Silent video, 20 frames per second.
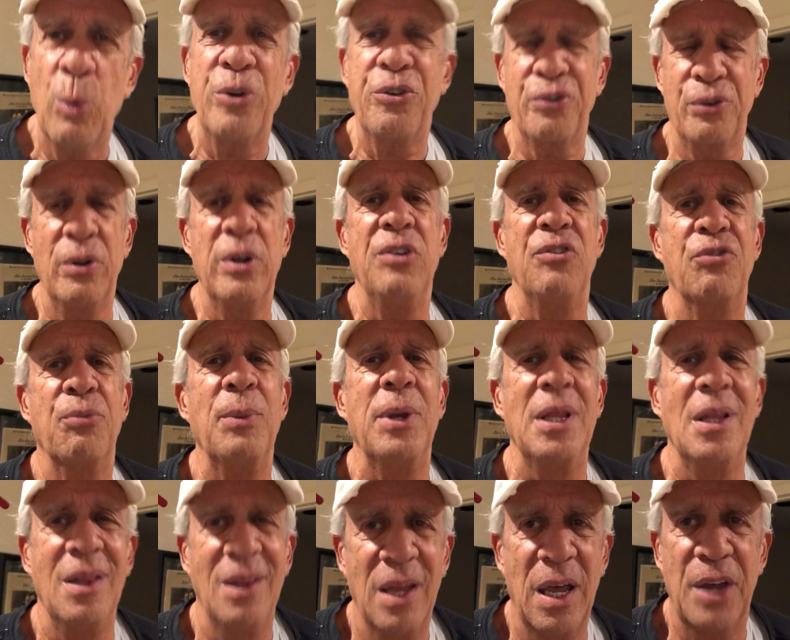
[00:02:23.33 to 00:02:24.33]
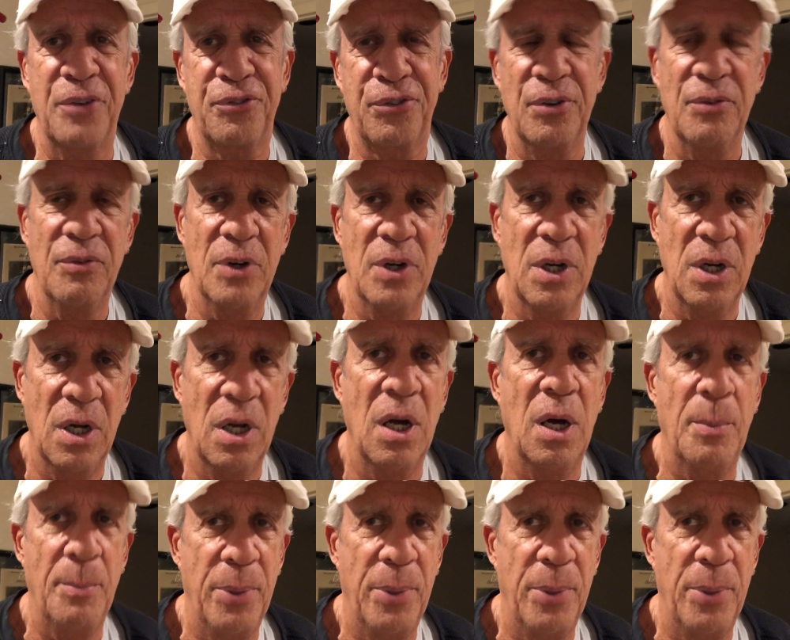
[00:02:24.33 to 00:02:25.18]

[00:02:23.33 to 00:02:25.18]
which leaves me less of a